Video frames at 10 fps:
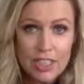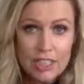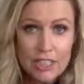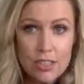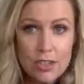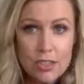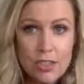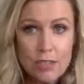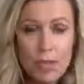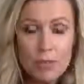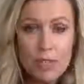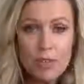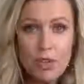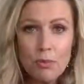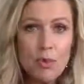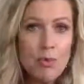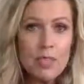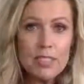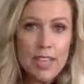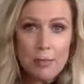So you might be going, well, what
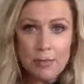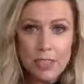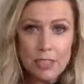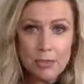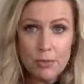does that mean?